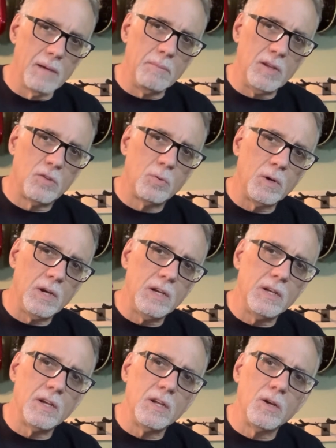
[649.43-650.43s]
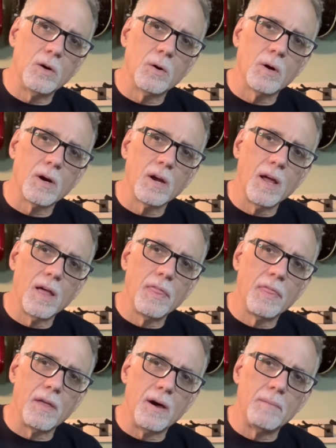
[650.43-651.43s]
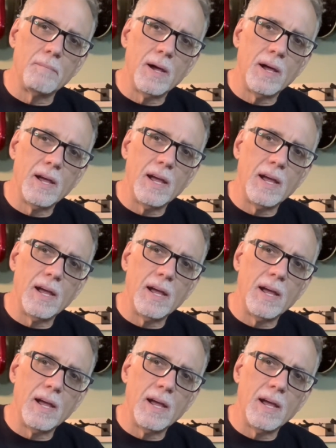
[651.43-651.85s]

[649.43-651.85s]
between your thumb